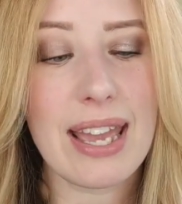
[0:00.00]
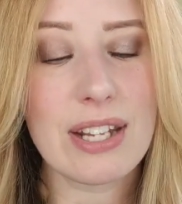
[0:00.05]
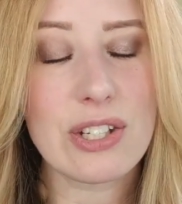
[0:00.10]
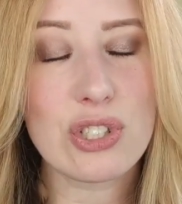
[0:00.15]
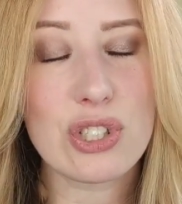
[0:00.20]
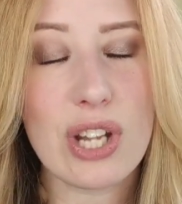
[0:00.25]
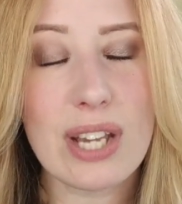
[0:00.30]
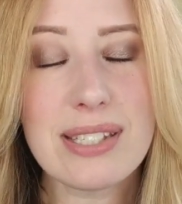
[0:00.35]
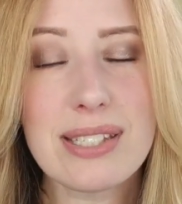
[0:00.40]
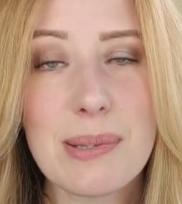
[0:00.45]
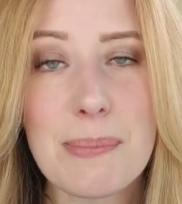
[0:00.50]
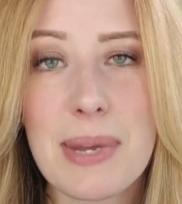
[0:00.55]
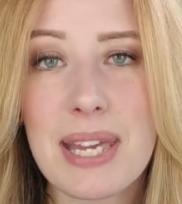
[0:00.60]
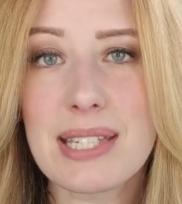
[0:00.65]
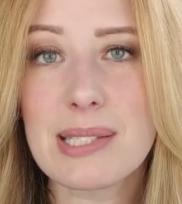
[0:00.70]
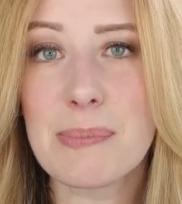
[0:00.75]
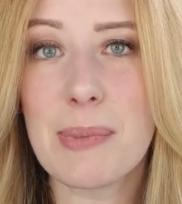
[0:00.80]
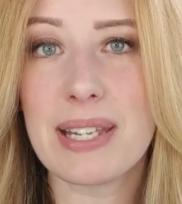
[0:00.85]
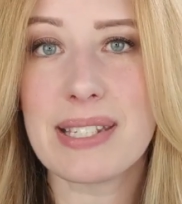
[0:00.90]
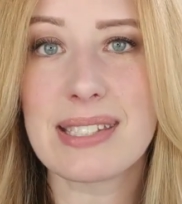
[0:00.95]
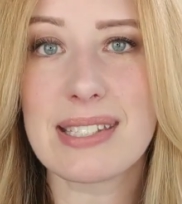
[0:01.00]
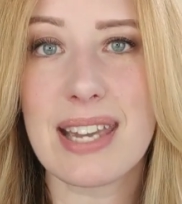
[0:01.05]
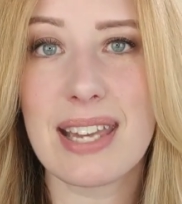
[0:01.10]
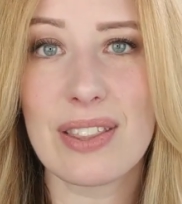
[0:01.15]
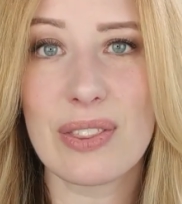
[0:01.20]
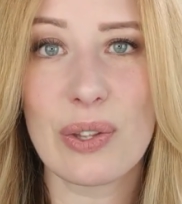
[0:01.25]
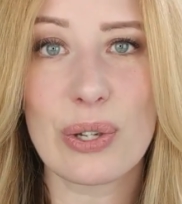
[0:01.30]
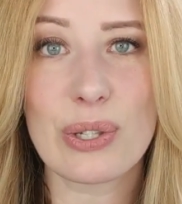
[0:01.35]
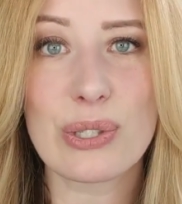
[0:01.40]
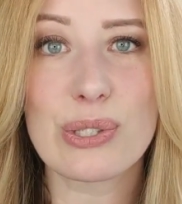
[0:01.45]
It just makes my
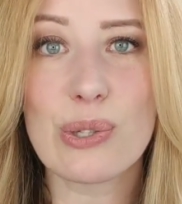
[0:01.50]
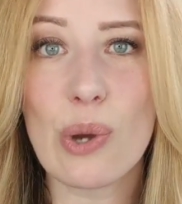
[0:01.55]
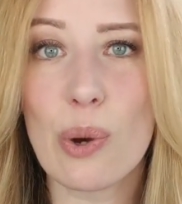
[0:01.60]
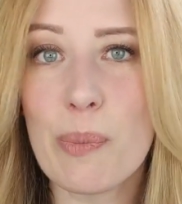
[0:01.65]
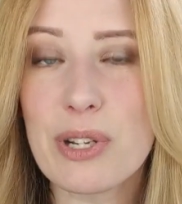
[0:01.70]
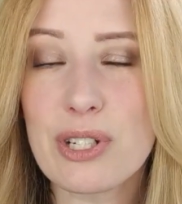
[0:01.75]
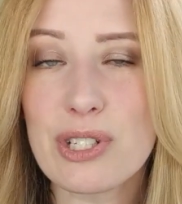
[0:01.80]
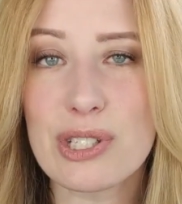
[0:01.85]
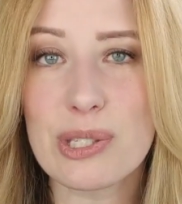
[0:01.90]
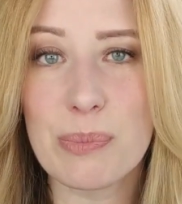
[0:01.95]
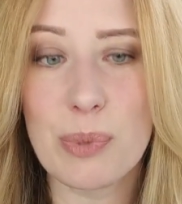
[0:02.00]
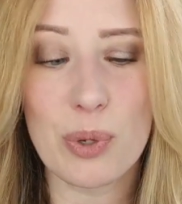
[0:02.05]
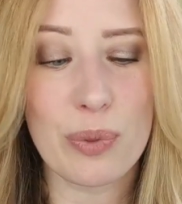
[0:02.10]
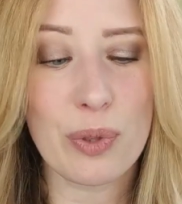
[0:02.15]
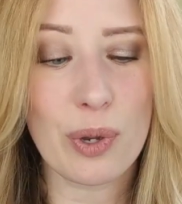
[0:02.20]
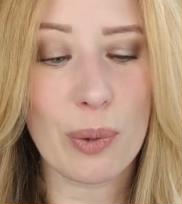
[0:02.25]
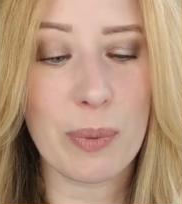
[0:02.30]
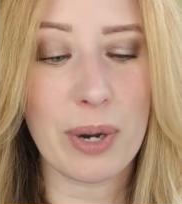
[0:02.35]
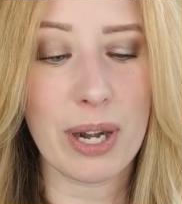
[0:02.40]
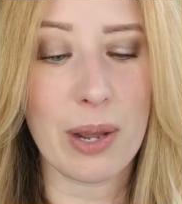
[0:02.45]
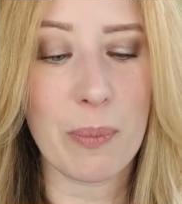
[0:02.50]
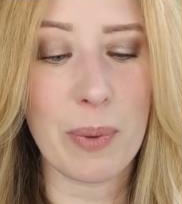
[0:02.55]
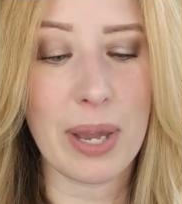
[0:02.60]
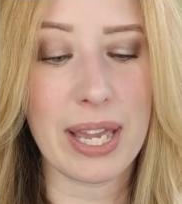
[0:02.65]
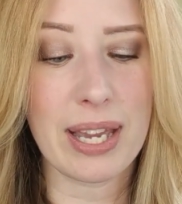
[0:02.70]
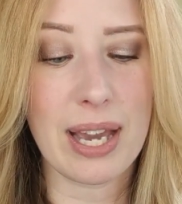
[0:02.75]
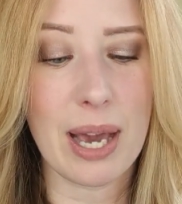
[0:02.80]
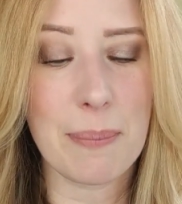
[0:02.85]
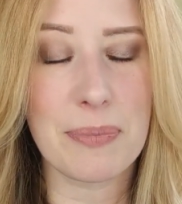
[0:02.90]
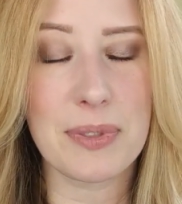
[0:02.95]
skin look so much smoother when I
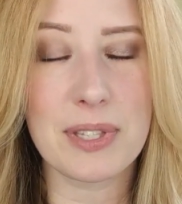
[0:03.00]
wake